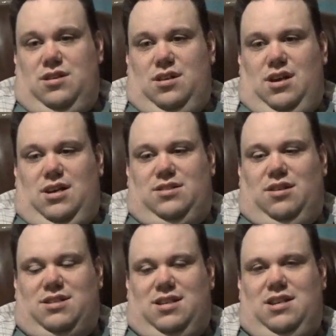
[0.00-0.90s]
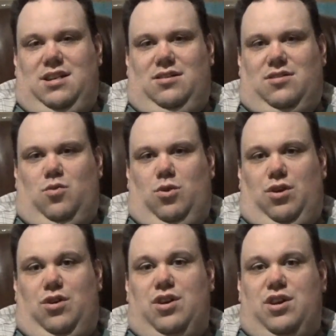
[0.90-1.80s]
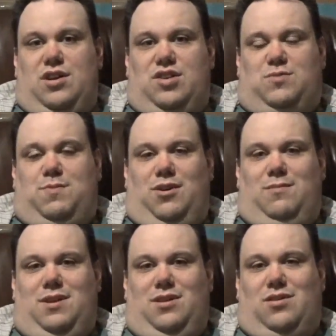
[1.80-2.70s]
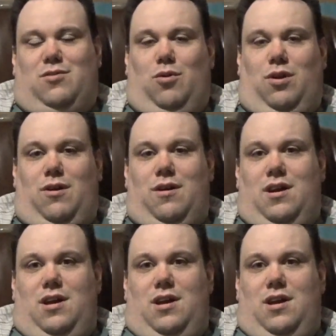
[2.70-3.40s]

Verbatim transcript: Dawson into the corner, speared him into the corner,